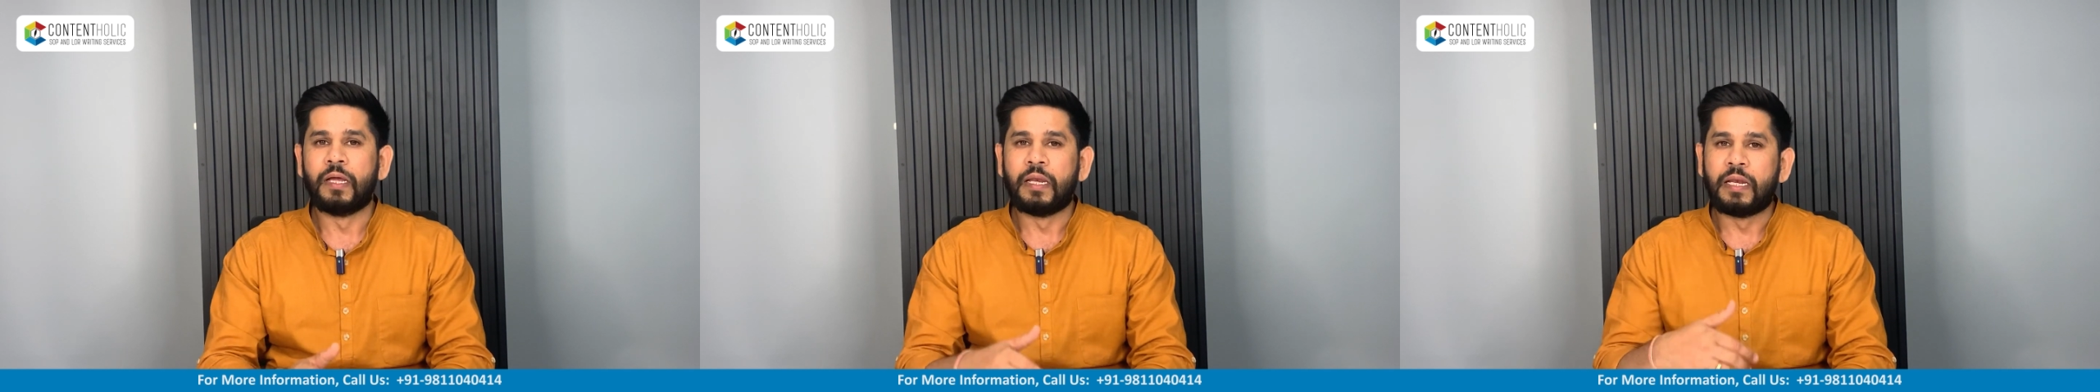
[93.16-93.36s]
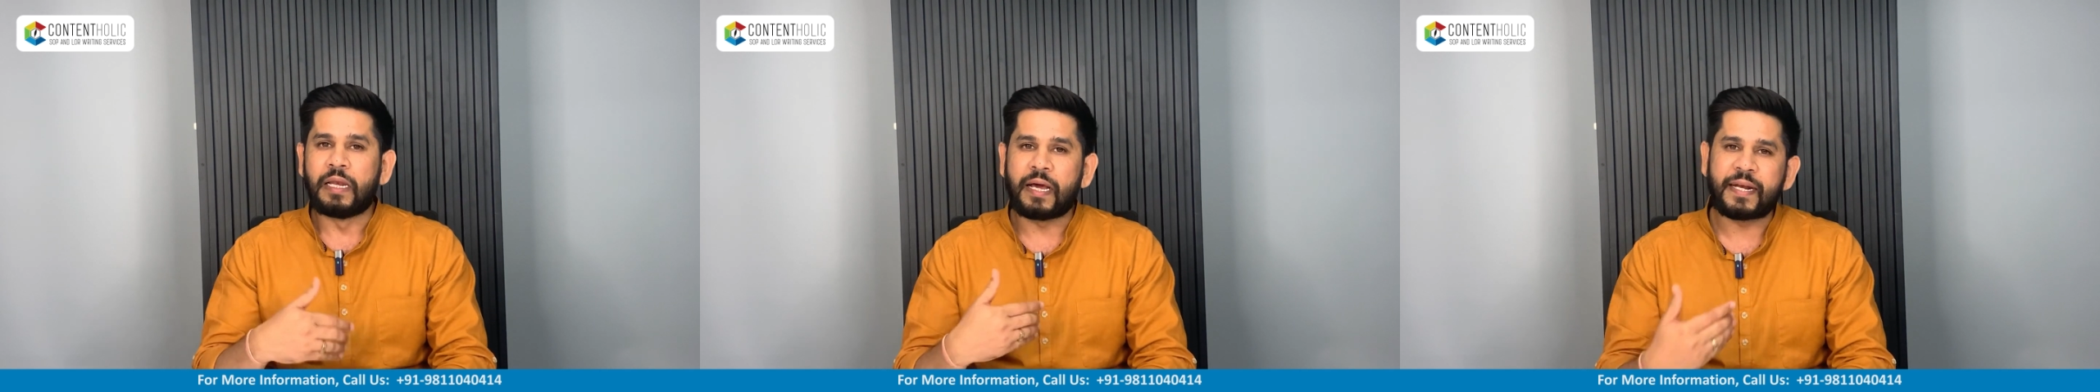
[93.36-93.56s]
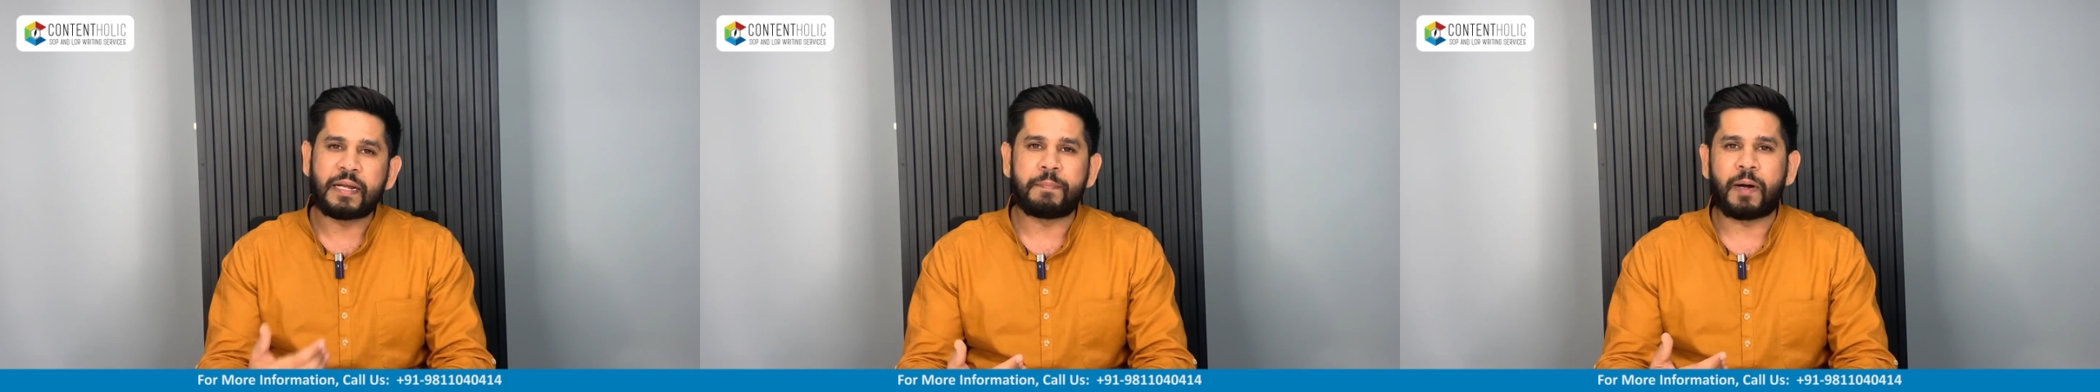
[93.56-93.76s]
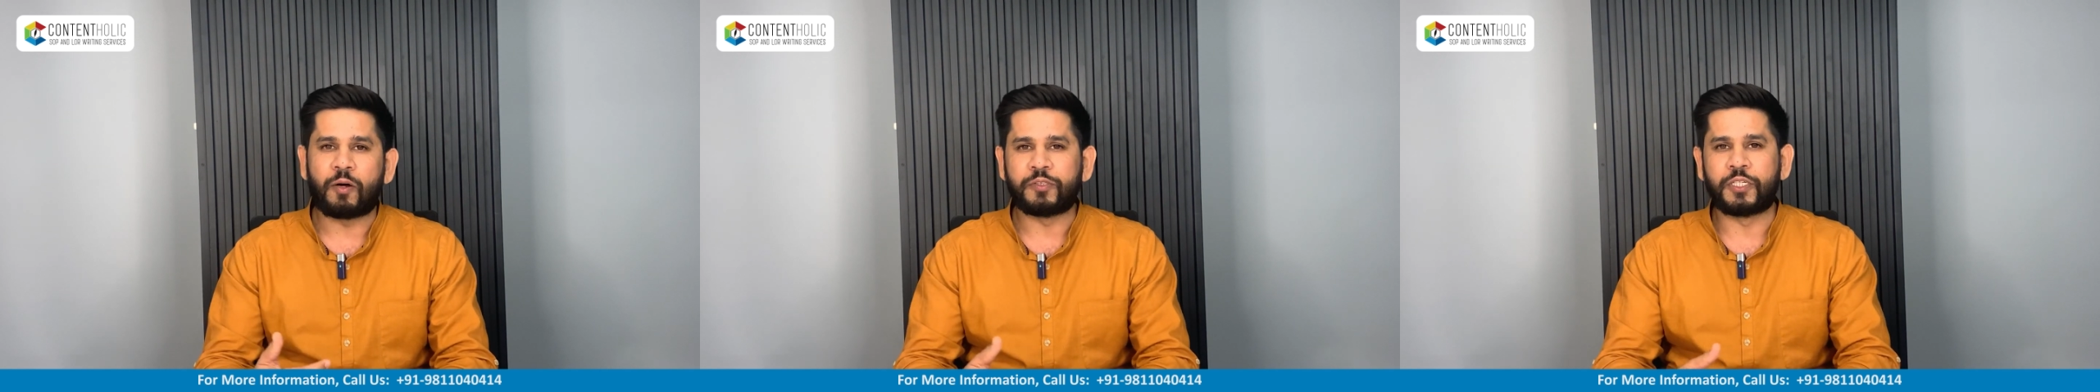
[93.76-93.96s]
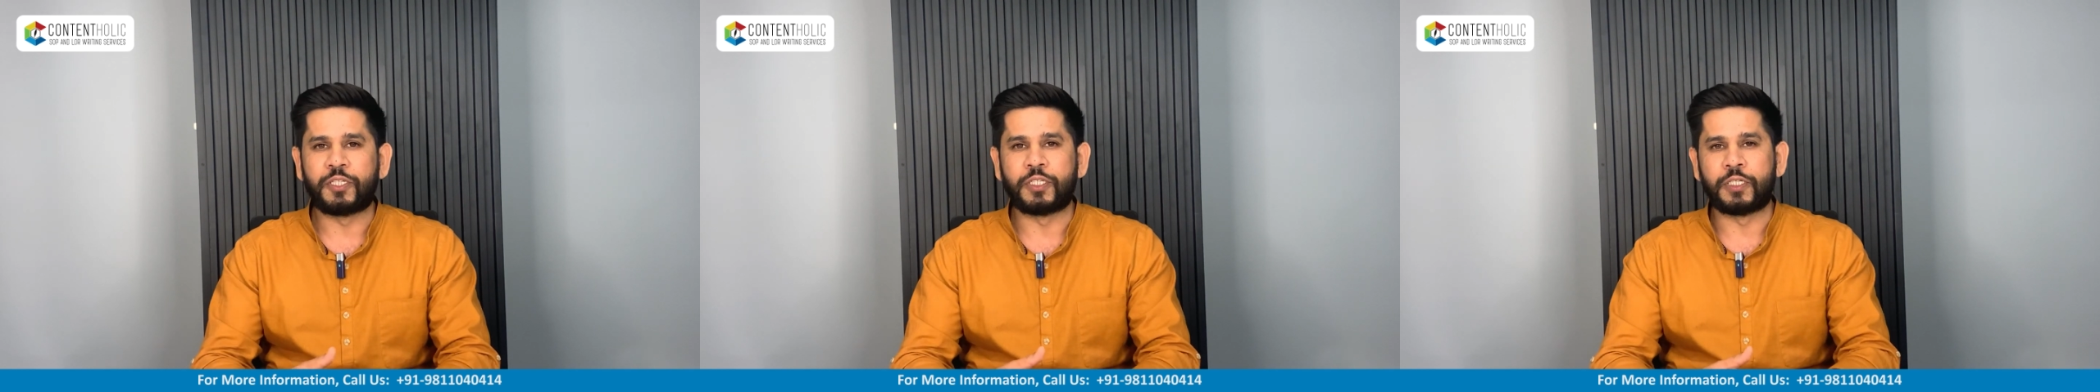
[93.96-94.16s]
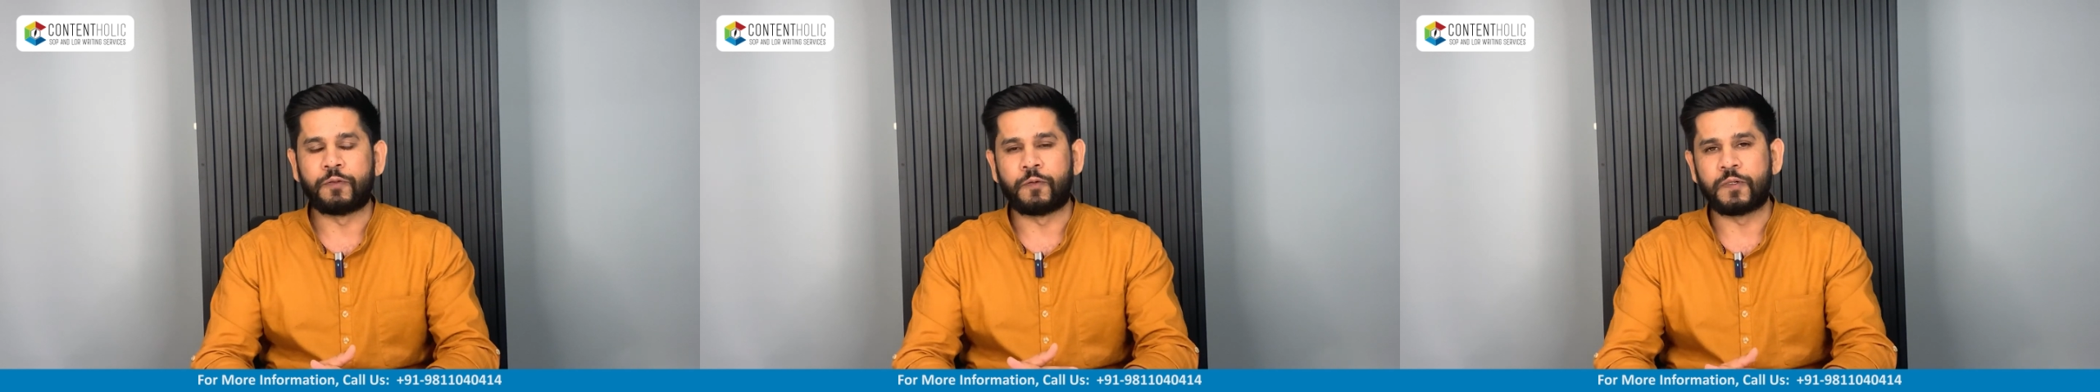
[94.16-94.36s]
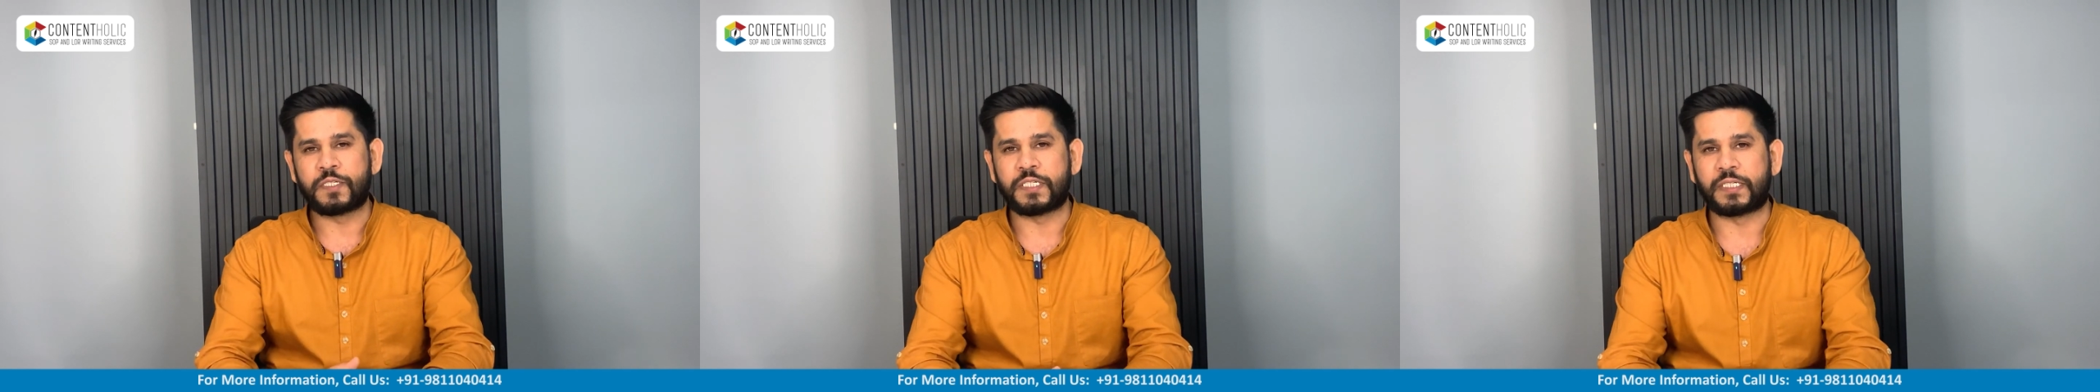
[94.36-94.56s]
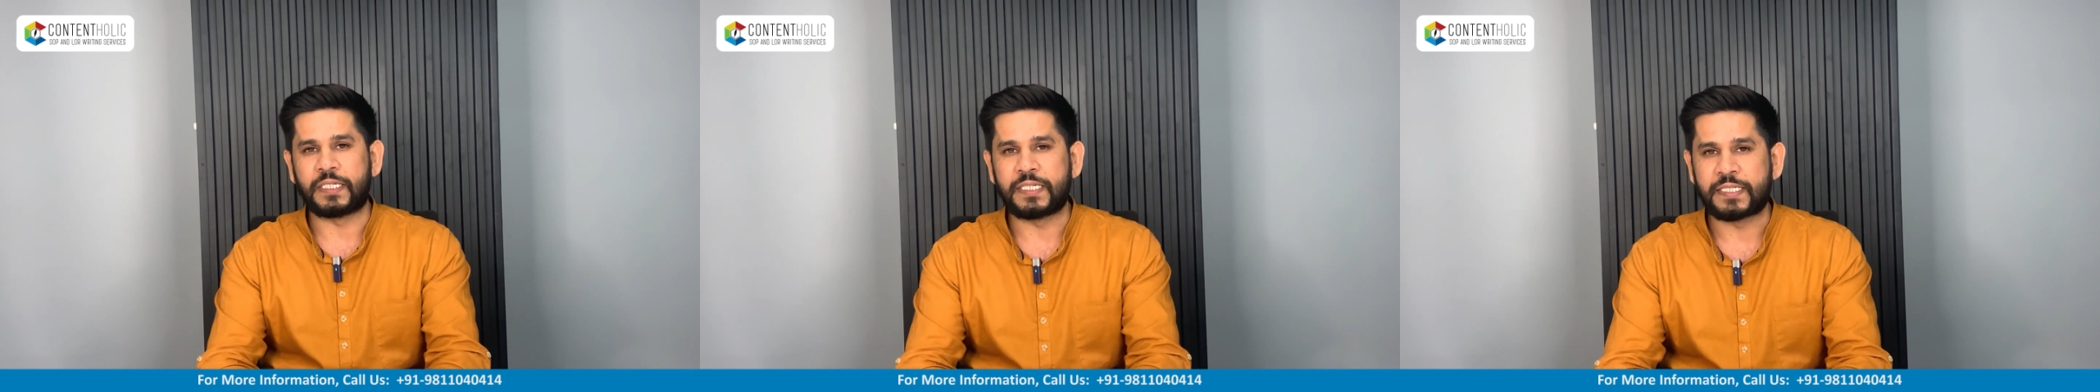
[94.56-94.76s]
Learn about the
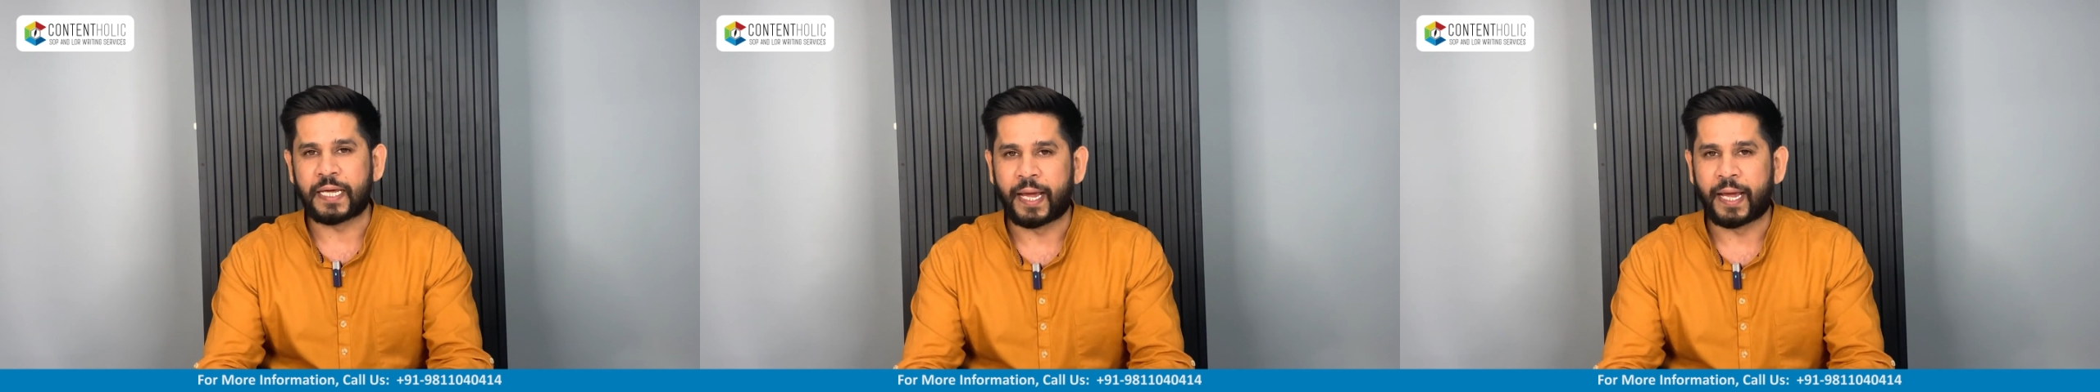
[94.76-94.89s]
university's